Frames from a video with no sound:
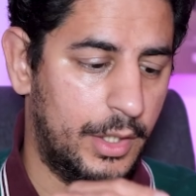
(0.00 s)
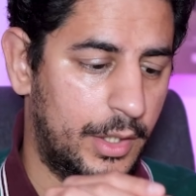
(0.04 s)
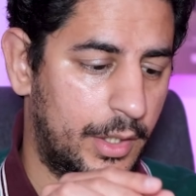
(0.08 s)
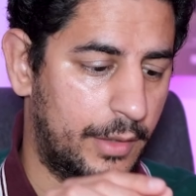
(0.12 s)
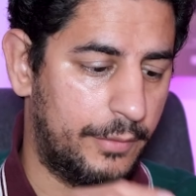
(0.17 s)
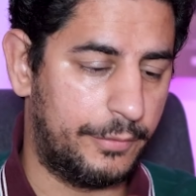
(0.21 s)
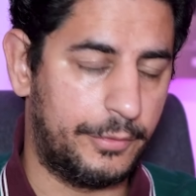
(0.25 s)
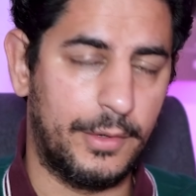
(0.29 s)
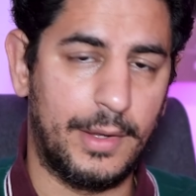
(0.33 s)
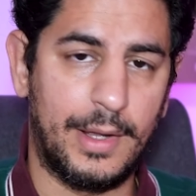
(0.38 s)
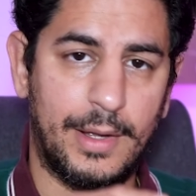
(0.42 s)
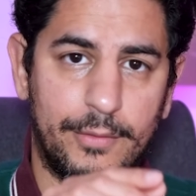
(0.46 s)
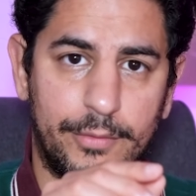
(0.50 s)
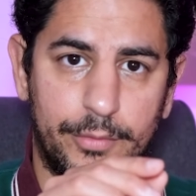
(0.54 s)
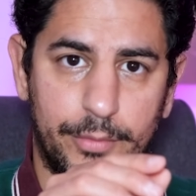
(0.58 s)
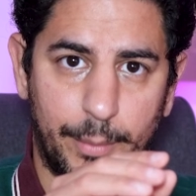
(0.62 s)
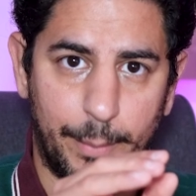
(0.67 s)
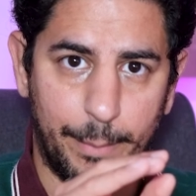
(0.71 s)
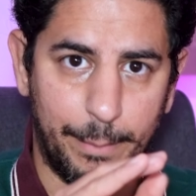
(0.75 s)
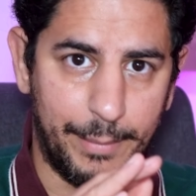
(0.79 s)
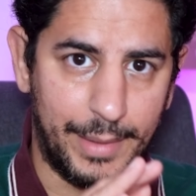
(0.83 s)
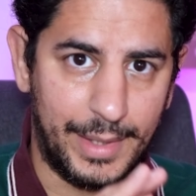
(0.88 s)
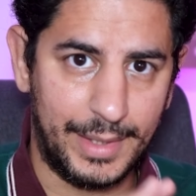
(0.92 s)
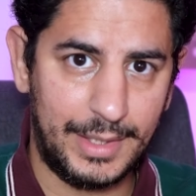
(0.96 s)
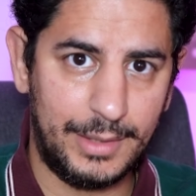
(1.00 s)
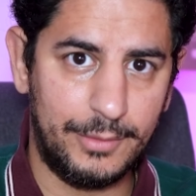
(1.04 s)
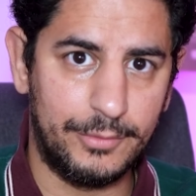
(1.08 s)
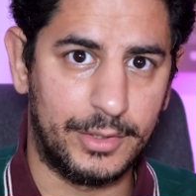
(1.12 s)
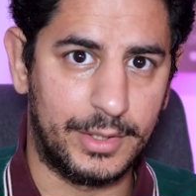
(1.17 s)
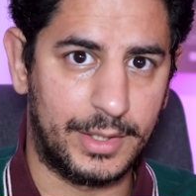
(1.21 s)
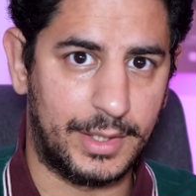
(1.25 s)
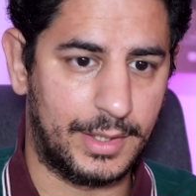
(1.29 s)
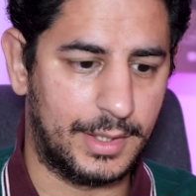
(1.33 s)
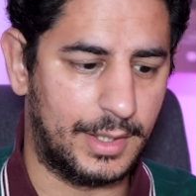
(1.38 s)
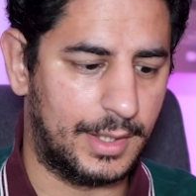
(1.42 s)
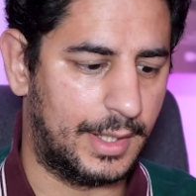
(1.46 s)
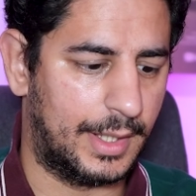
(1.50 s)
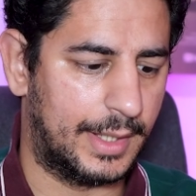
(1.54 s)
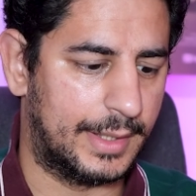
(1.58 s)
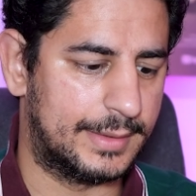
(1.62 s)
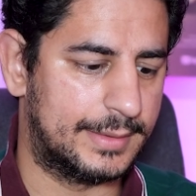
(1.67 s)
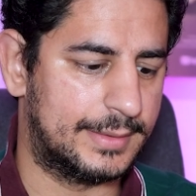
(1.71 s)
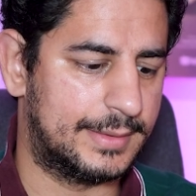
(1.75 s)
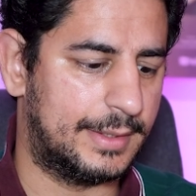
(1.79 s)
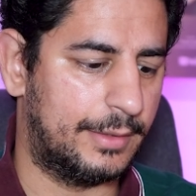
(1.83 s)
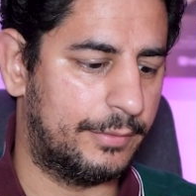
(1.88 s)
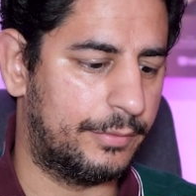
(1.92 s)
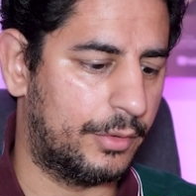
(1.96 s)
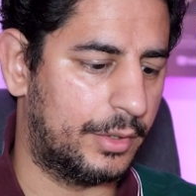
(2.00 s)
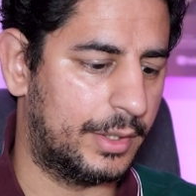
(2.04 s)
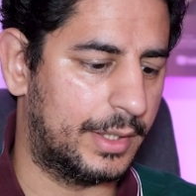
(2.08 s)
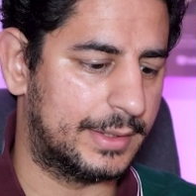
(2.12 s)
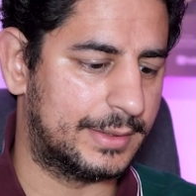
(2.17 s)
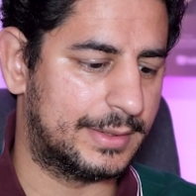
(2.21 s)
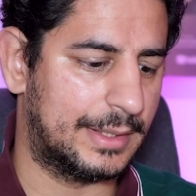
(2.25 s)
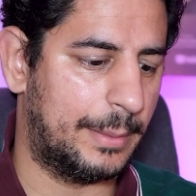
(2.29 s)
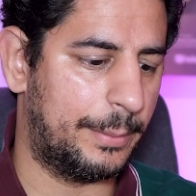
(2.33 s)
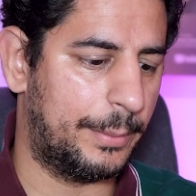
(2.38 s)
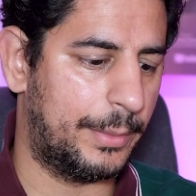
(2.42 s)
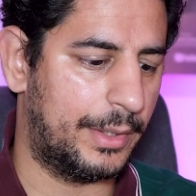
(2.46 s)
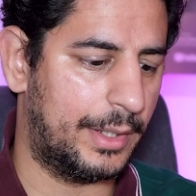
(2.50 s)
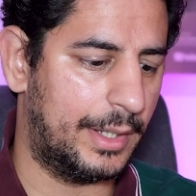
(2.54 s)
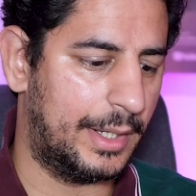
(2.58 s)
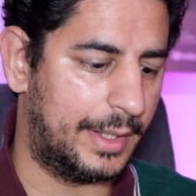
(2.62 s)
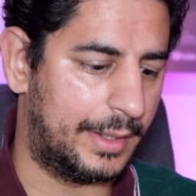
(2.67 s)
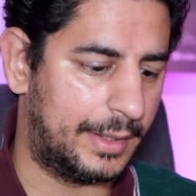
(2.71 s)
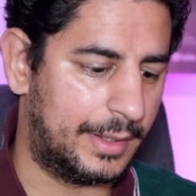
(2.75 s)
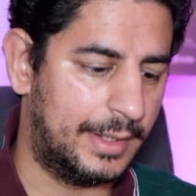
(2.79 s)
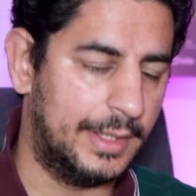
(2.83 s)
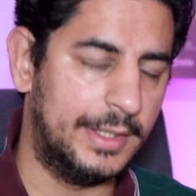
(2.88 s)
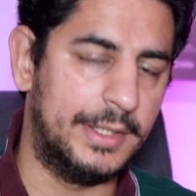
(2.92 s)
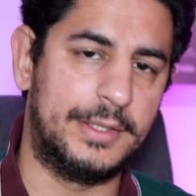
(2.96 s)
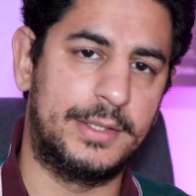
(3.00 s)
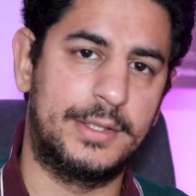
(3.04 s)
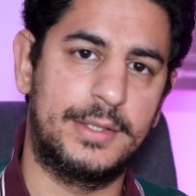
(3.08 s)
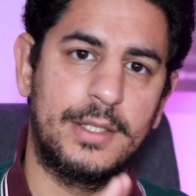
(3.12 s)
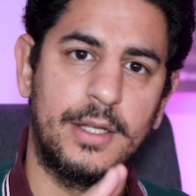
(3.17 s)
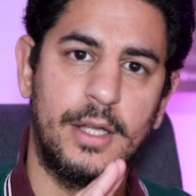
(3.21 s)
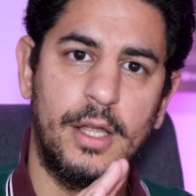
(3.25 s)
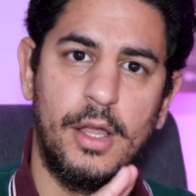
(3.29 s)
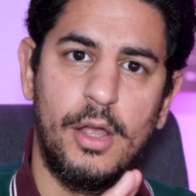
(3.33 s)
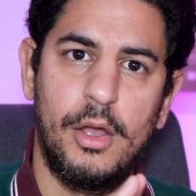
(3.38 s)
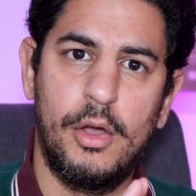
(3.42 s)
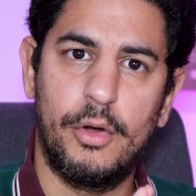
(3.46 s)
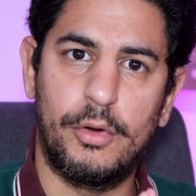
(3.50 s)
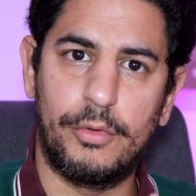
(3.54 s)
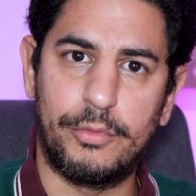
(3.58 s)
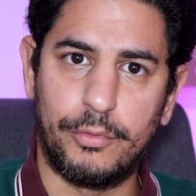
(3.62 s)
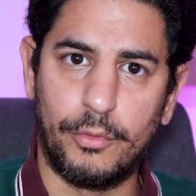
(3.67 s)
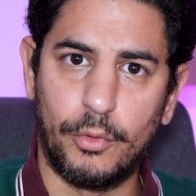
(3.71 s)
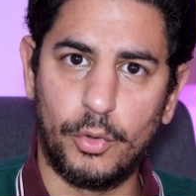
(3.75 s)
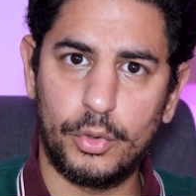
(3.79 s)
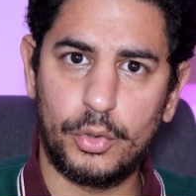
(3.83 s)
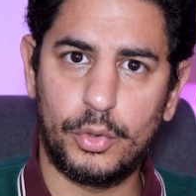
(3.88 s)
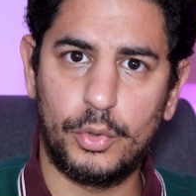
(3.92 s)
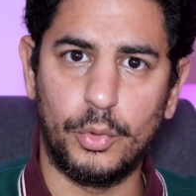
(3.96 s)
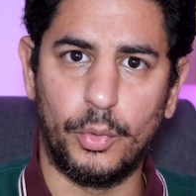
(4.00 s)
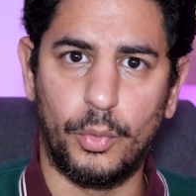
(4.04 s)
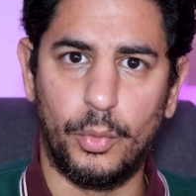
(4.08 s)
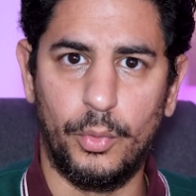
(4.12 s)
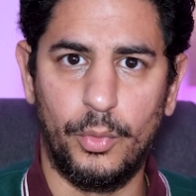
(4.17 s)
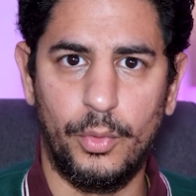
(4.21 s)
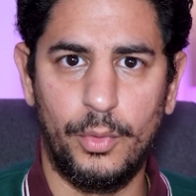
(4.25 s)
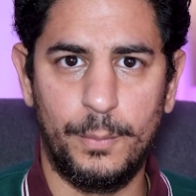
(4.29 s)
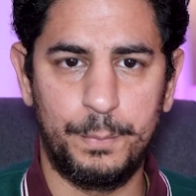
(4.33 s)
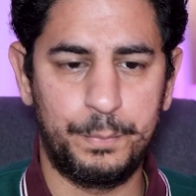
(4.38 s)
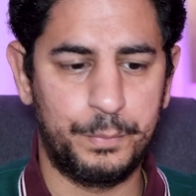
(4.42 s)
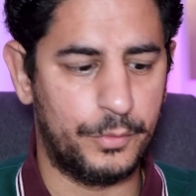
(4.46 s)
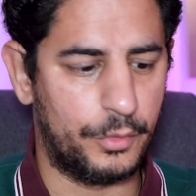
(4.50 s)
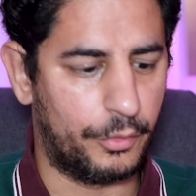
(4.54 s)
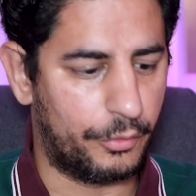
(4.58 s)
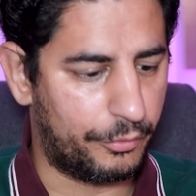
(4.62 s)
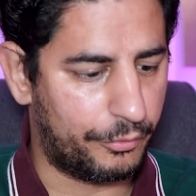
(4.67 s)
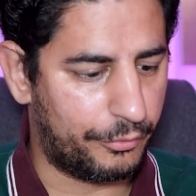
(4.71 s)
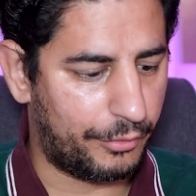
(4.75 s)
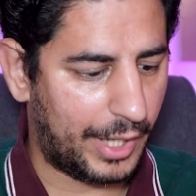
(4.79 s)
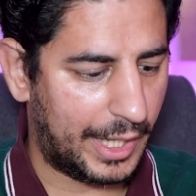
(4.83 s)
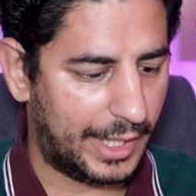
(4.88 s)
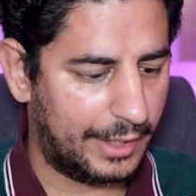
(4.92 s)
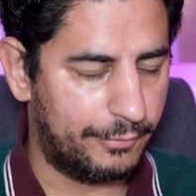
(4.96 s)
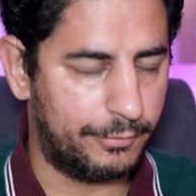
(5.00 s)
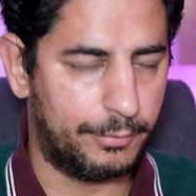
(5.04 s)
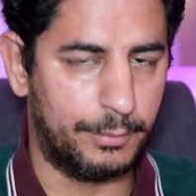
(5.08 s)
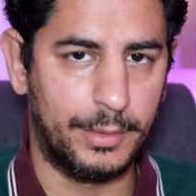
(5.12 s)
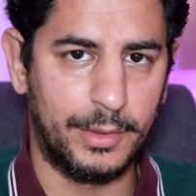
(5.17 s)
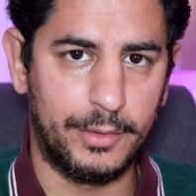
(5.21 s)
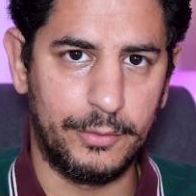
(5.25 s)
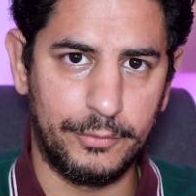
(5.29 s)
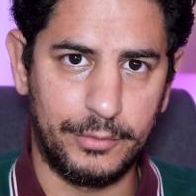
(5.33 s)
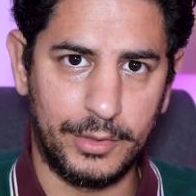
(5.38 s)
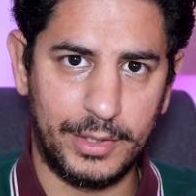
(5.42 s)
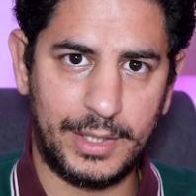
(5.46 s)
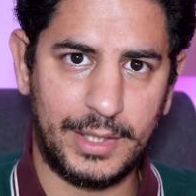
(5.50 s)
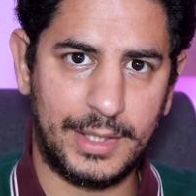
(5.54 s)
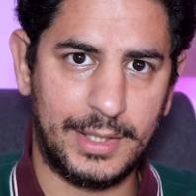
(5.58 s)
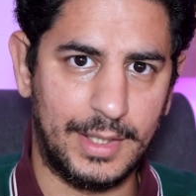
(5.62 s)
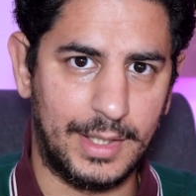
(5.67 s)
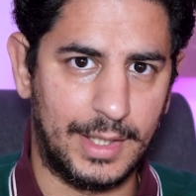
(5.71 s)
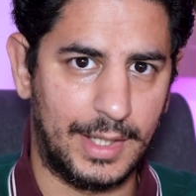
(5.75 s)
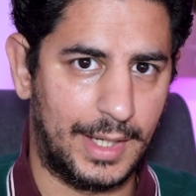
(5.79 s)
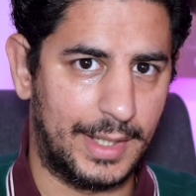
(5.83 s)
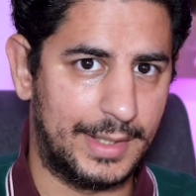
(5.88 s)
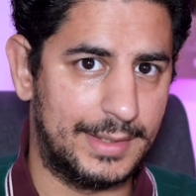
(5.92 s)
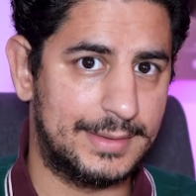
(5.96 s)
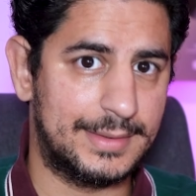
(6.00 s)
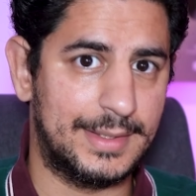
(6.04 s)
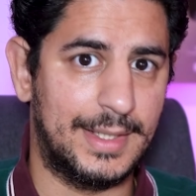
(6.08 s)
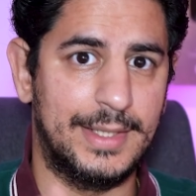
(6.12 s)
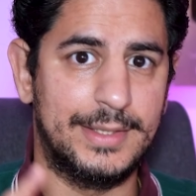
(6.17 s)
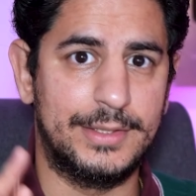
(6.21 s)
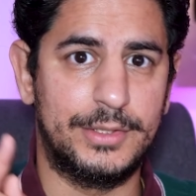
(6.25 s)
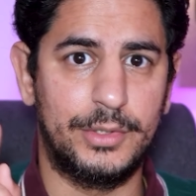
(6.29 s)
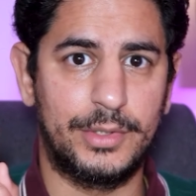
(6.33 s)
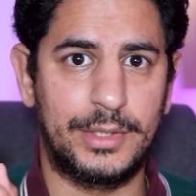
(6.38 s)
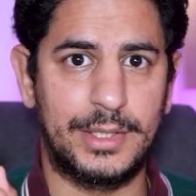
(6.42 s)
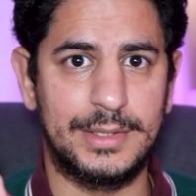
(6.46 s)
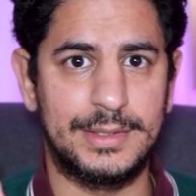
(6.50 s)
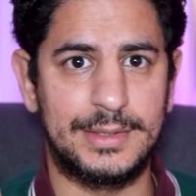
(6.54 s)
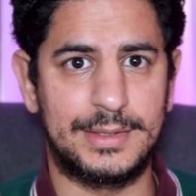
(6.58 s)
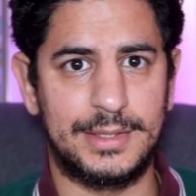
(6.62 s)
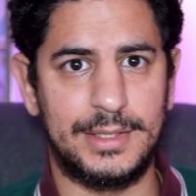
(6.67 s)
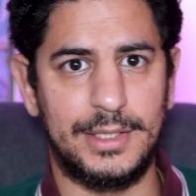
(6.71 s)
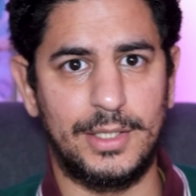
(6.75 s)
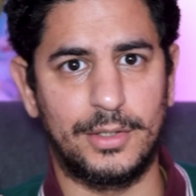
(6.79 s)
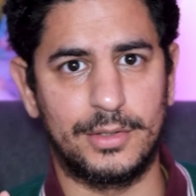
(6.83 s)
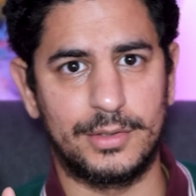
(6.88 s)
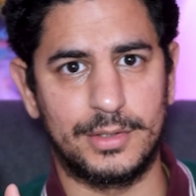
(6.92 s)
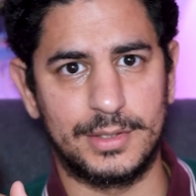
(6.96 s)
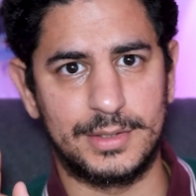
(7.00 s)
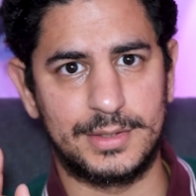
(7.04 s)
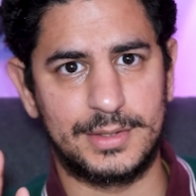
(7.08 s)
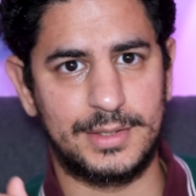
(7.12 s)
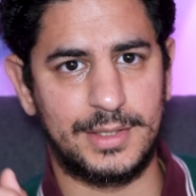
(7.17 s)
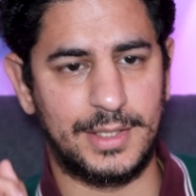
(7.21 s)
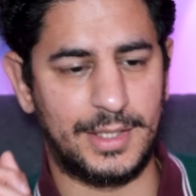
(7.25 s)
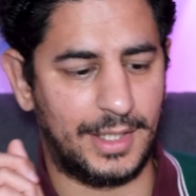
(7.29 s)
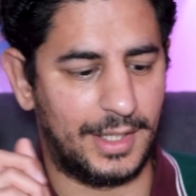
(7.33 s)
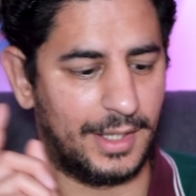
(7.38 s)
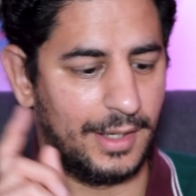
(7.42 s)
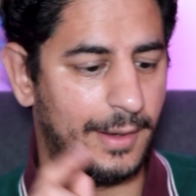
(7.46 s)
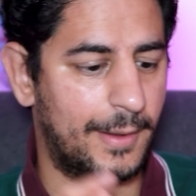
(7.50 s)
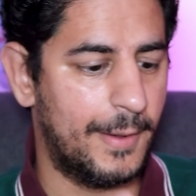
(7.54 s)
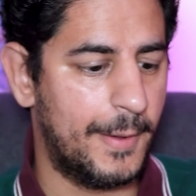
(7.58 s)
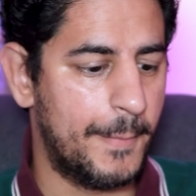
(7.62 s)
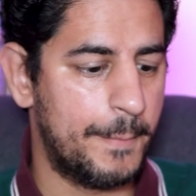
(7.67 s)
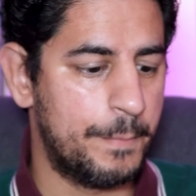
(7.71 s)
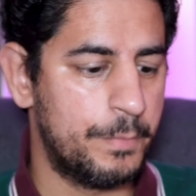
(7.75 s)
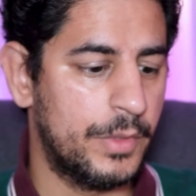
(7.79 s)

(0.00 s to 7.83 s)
If you have many vertical lines, say for example at least 4 to 5 vertical lines, as you can see on the screen,